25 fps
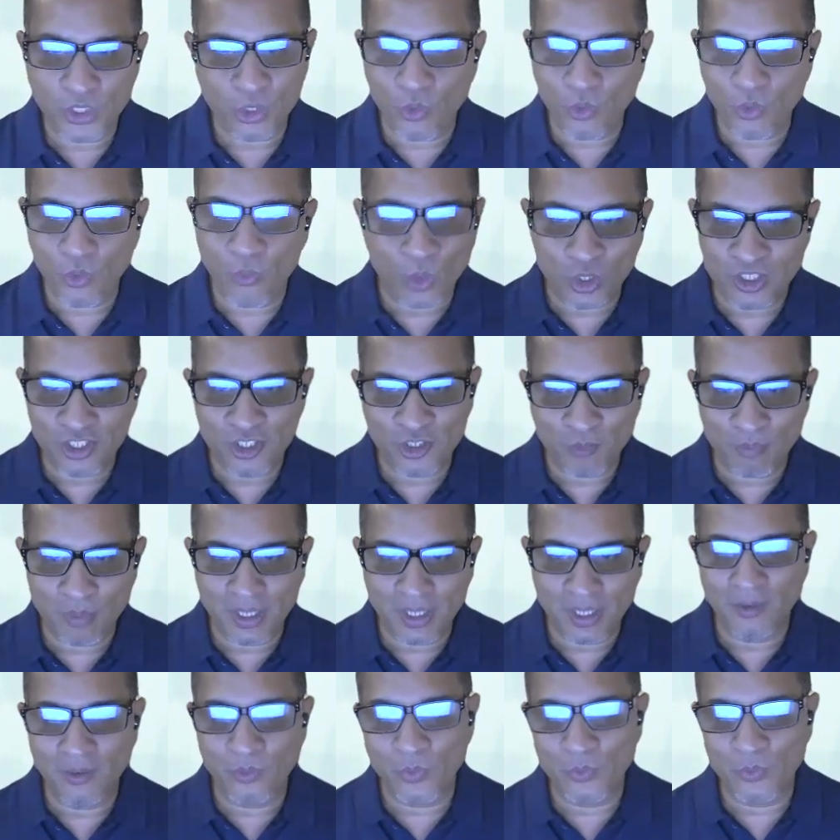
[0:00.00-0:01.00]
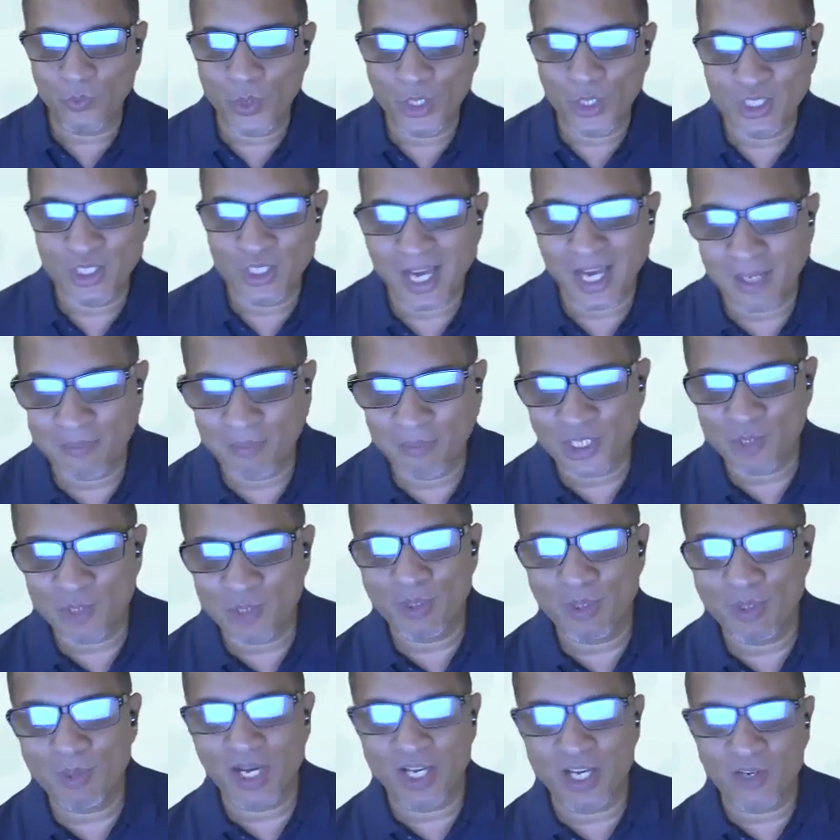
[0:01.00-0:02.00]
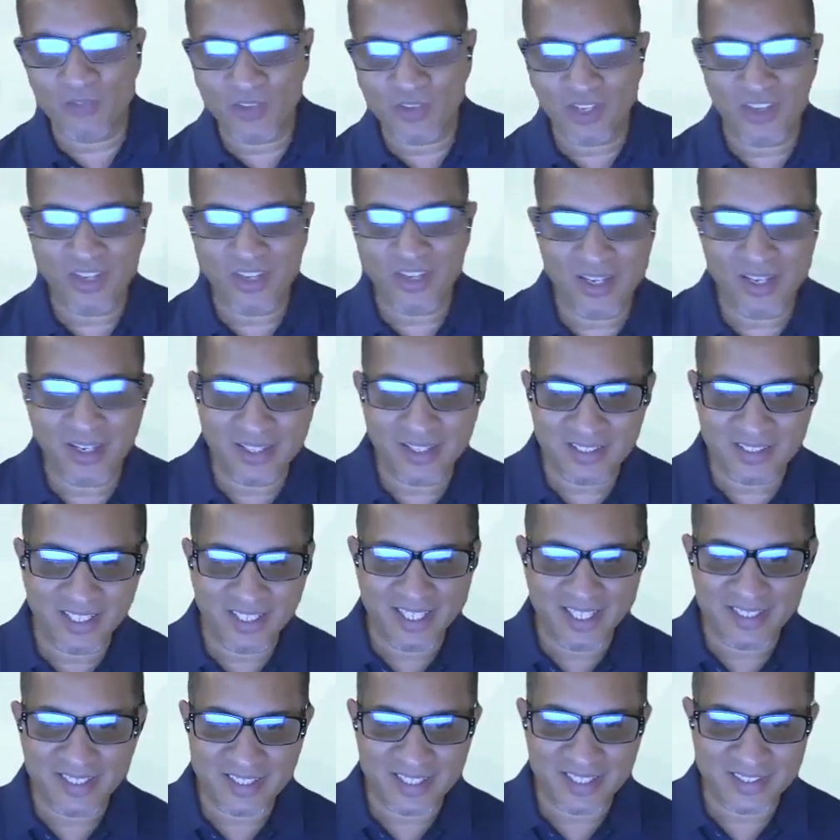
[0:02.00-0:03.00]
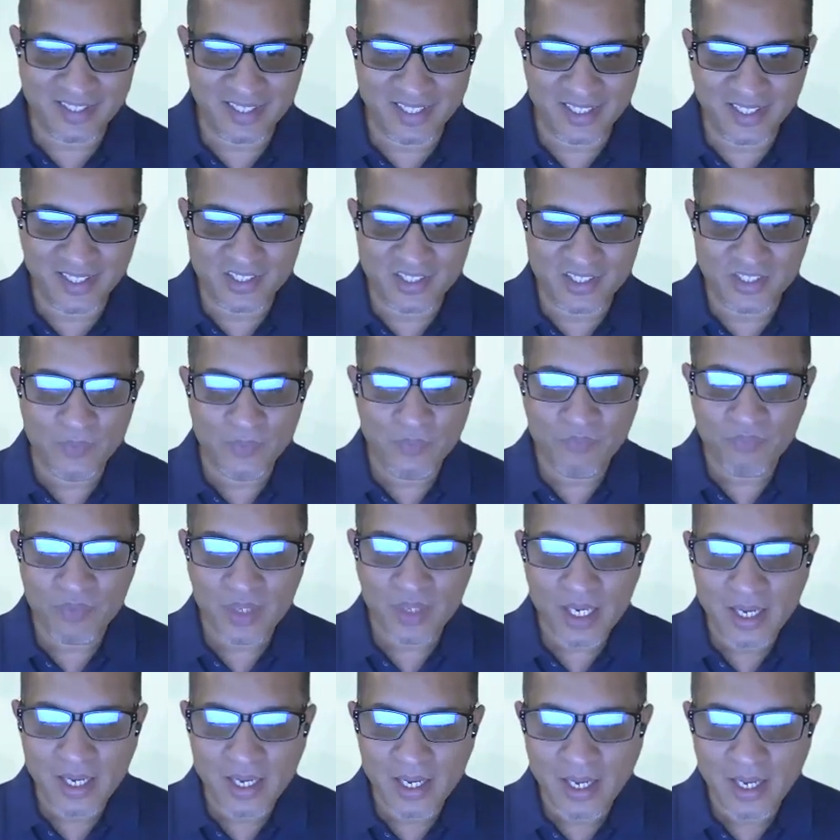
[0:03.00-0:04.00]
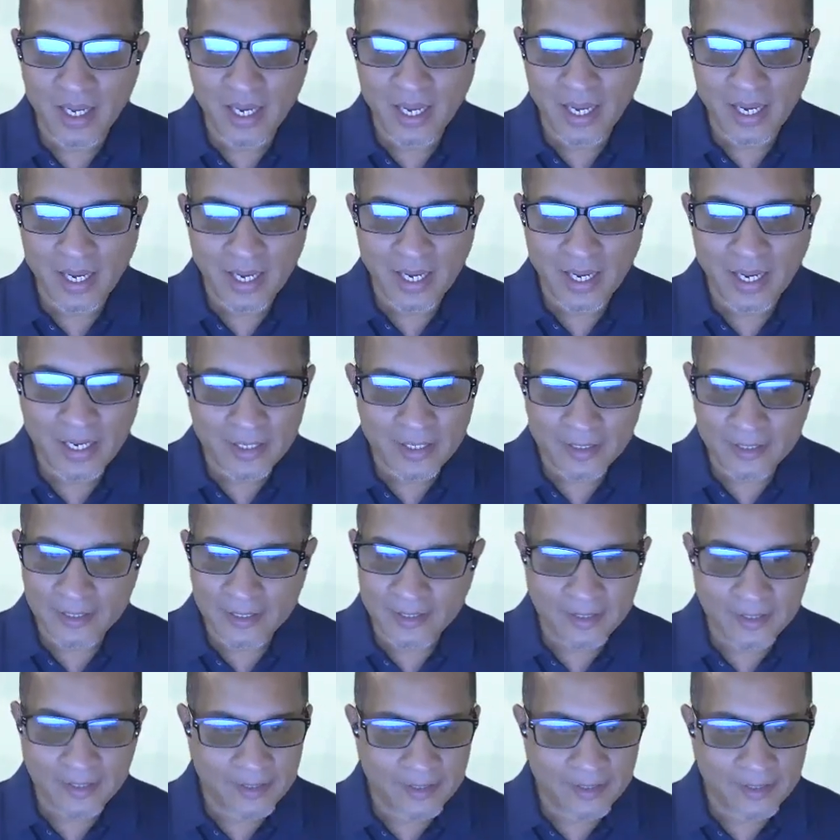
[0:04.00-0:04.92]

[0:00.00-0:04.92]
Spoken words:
we don't want it to be, we want the IP to be part of our CSS list. And